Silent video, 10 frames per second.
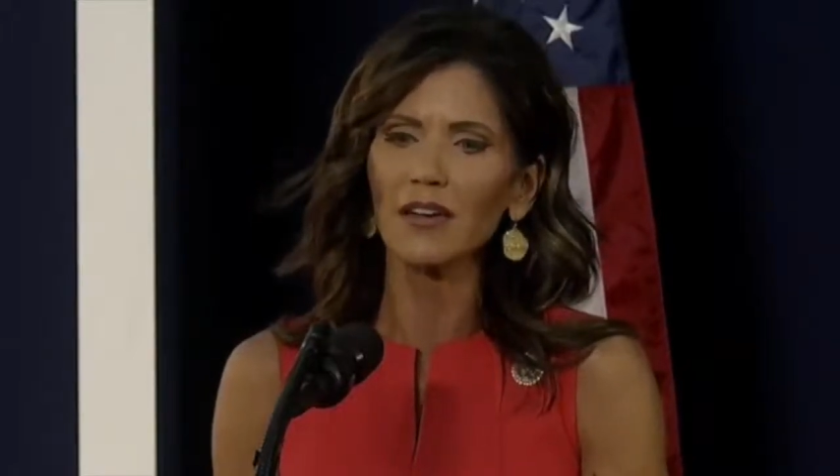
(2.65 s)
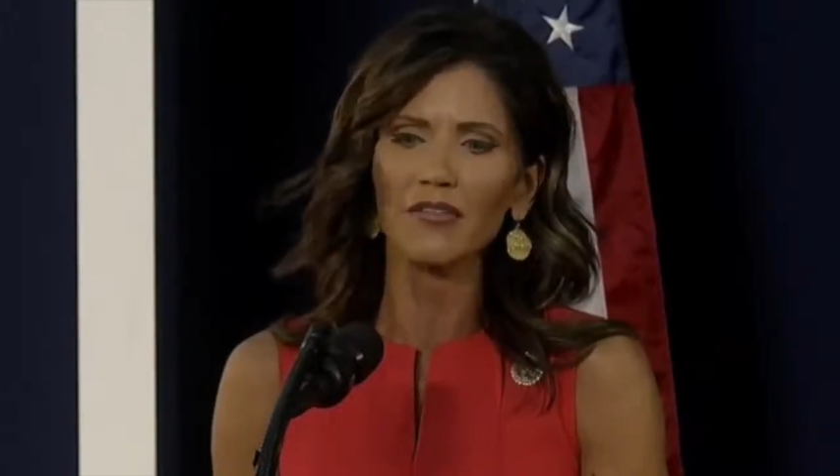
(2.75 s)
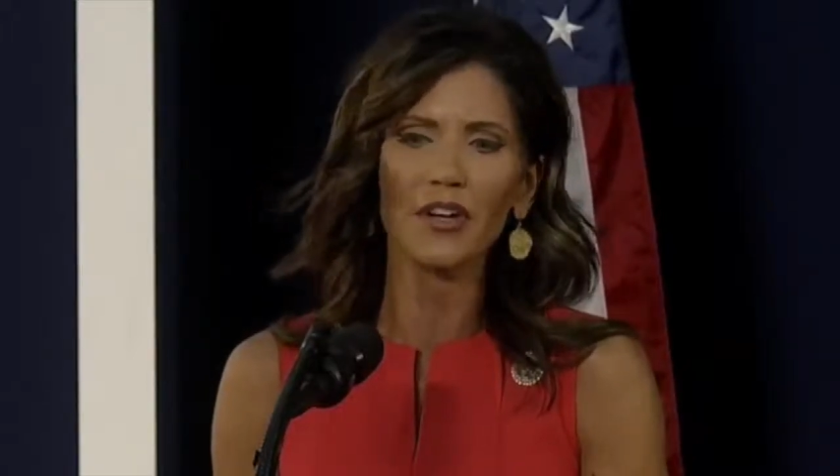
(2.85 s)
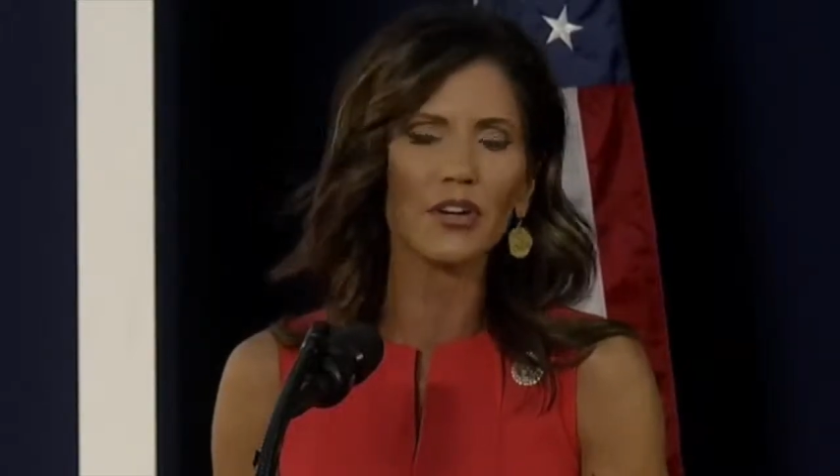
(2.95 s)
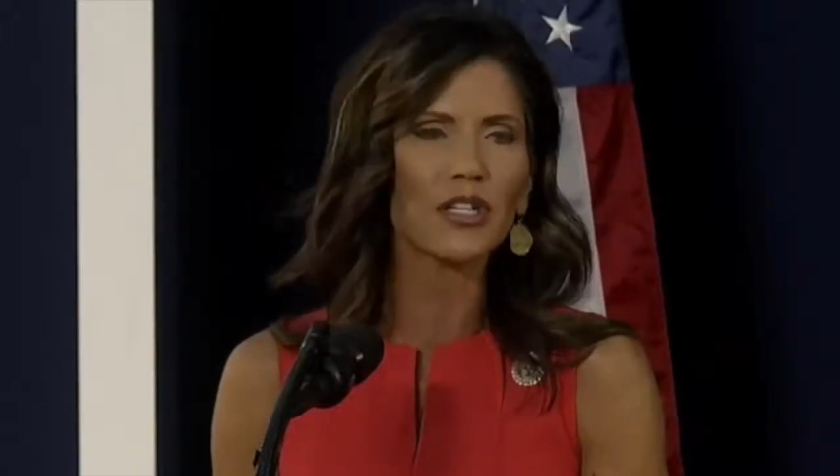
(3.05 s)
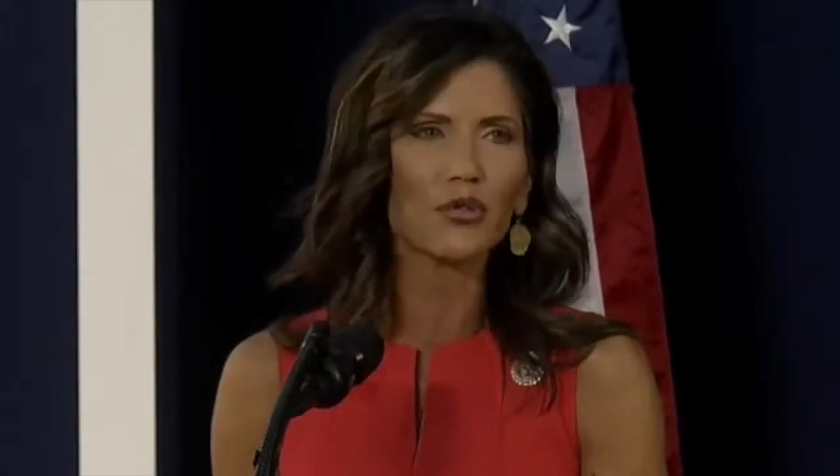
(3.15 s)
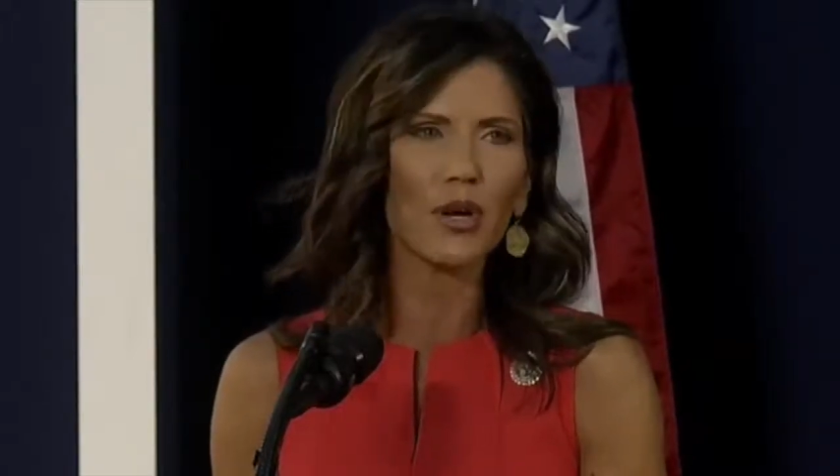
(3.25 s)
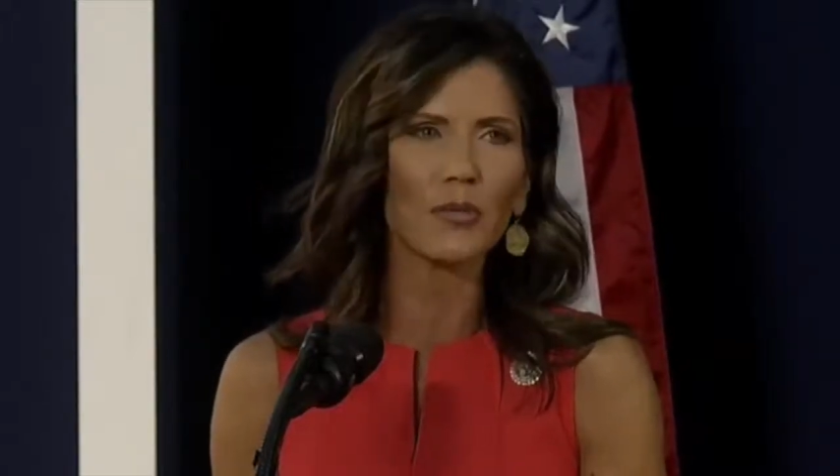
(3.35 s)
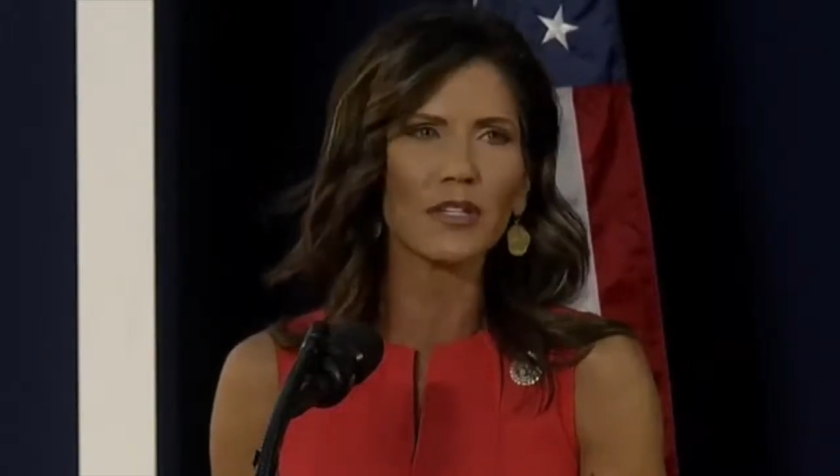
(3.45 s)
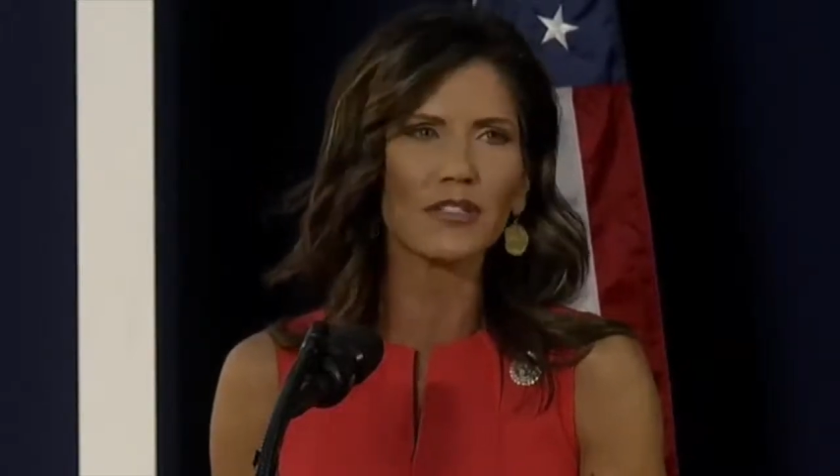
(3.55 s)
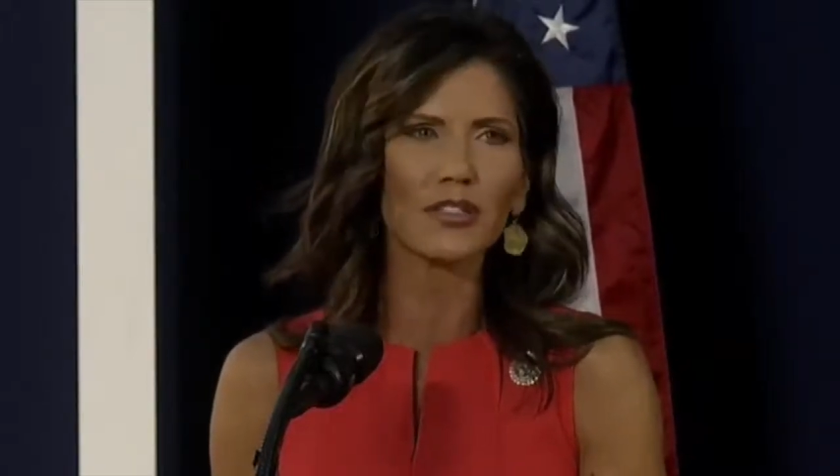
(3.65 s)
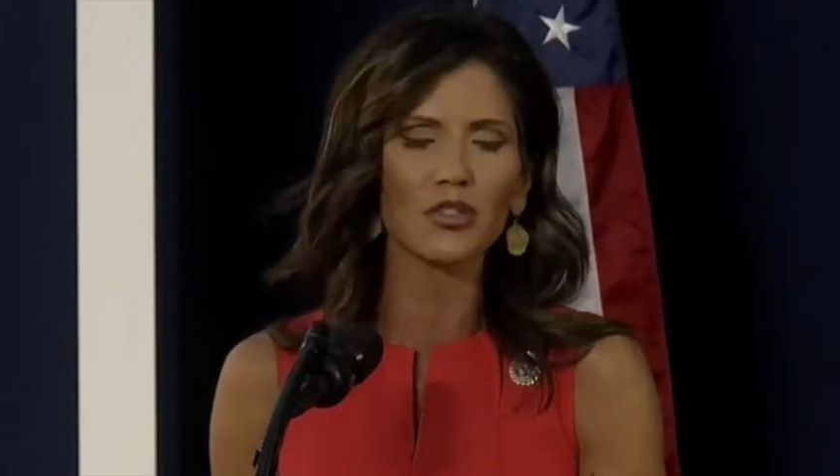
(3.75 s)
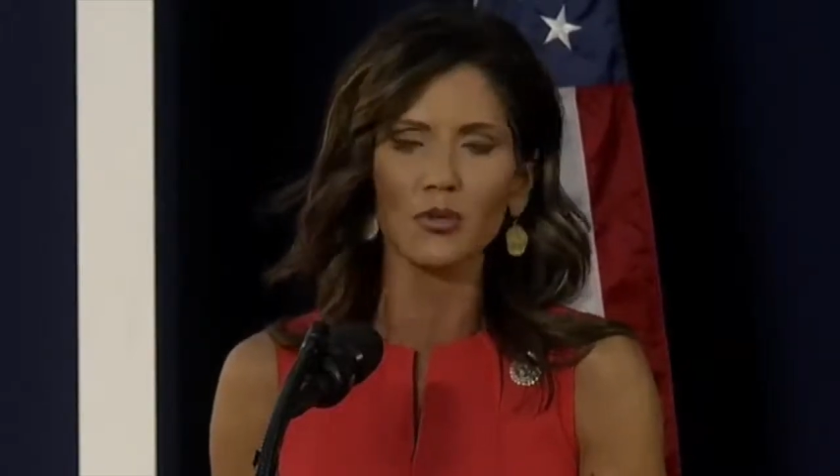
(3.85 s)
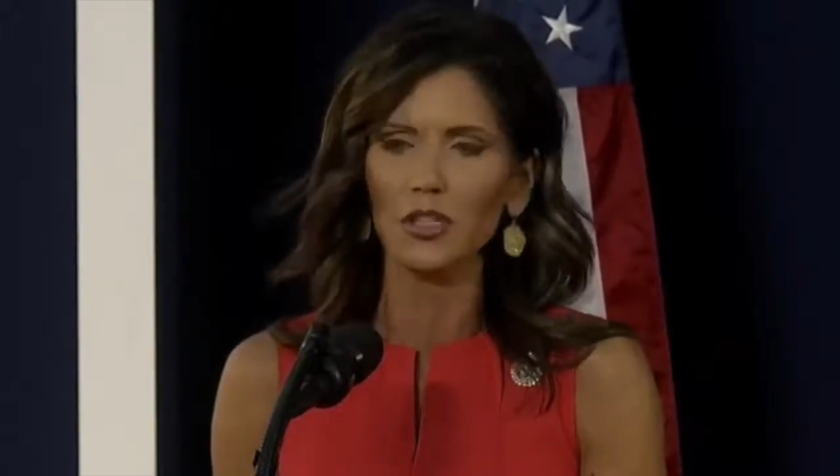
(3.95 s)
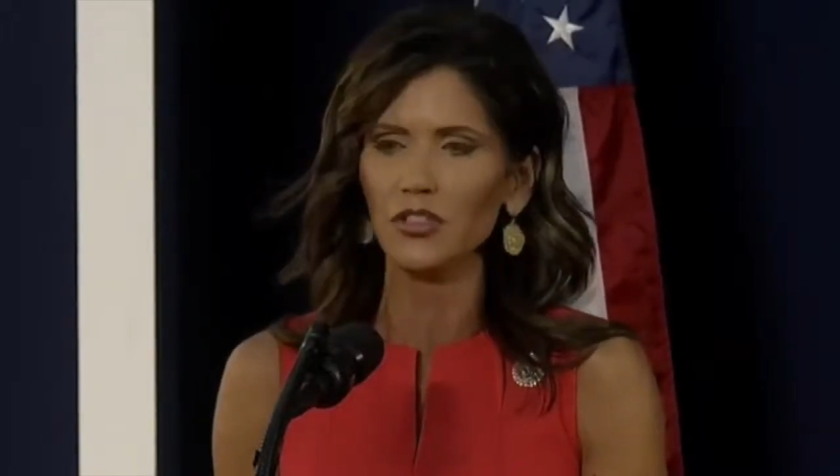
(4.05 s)
a very troubling
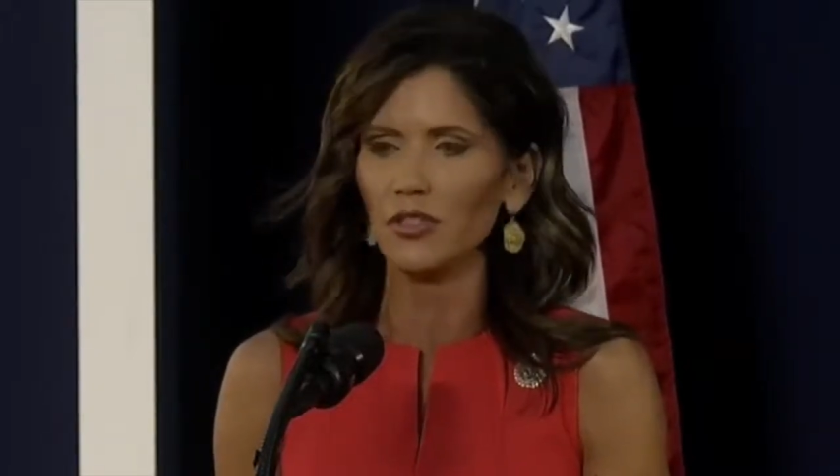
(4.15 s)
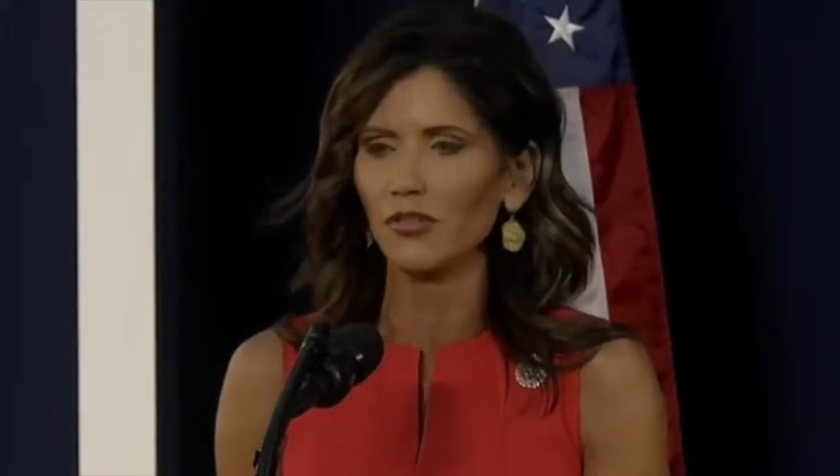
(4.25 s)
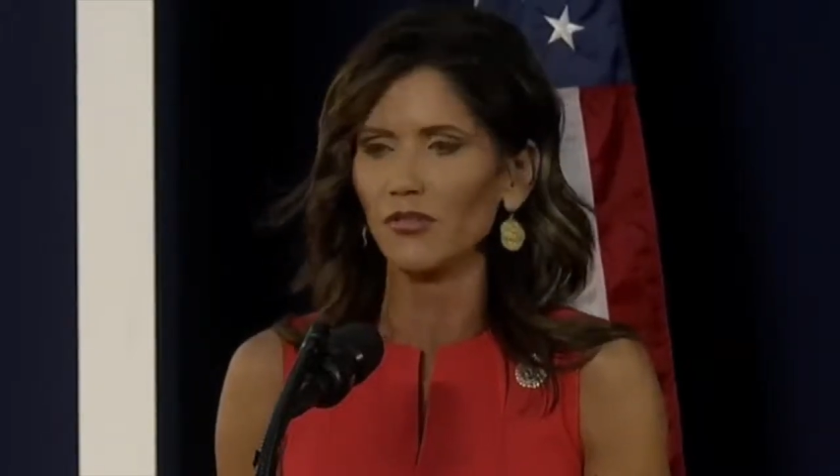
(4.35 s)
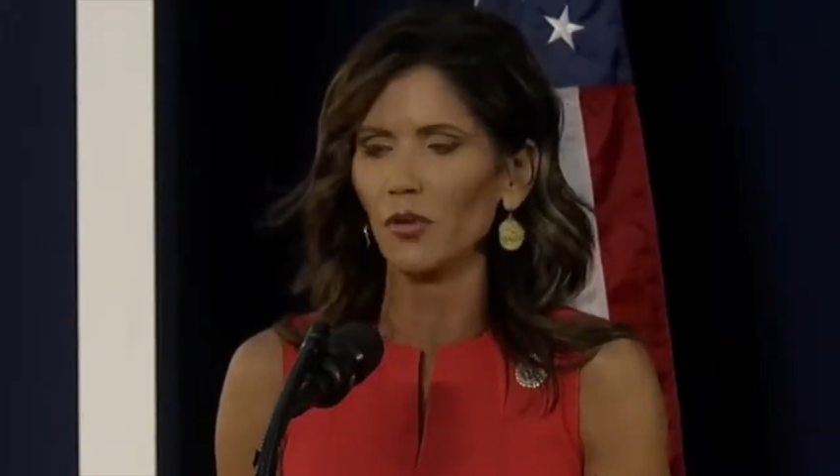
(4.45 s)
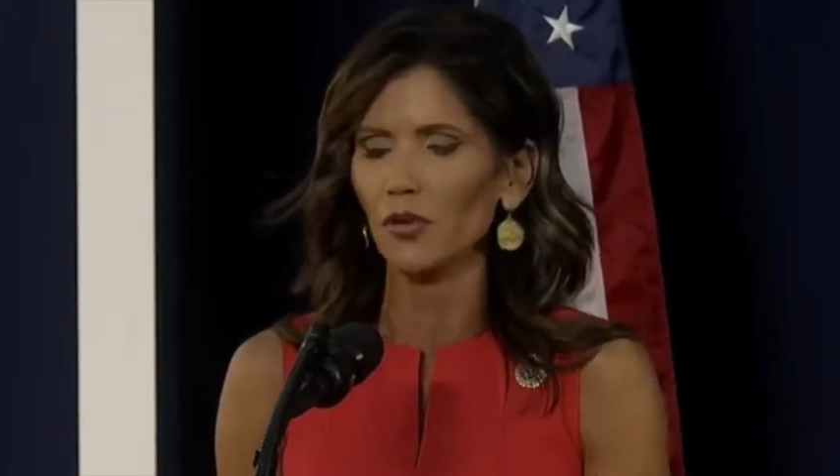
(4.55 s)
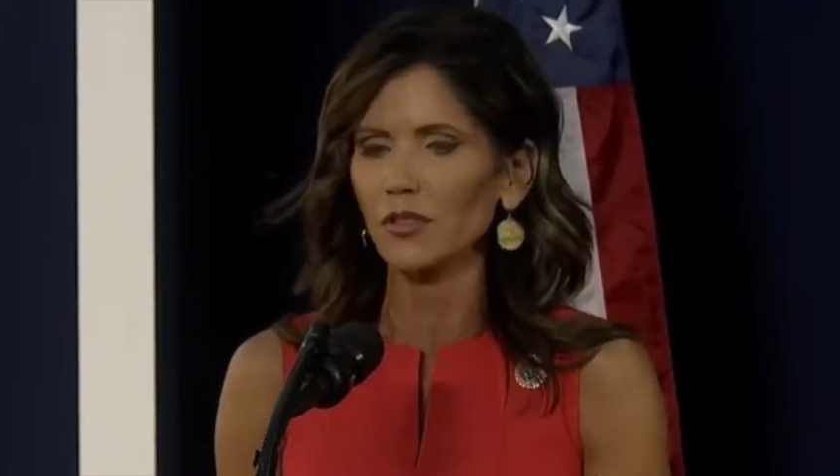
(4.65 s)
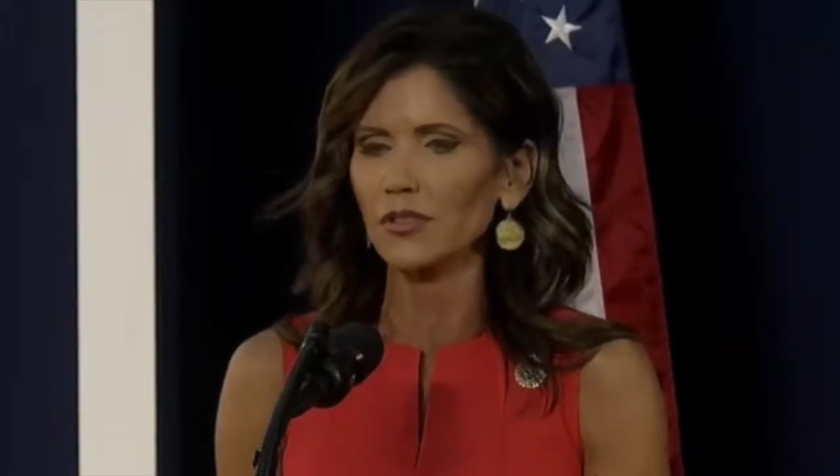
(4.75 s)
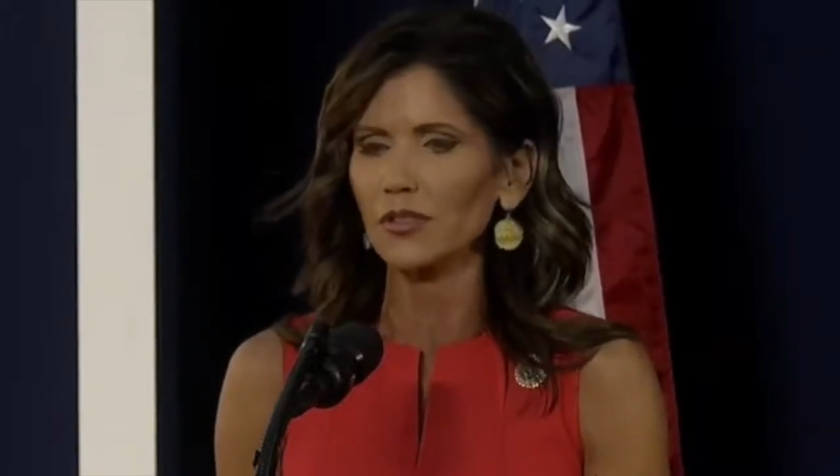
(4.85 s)
situation unfold.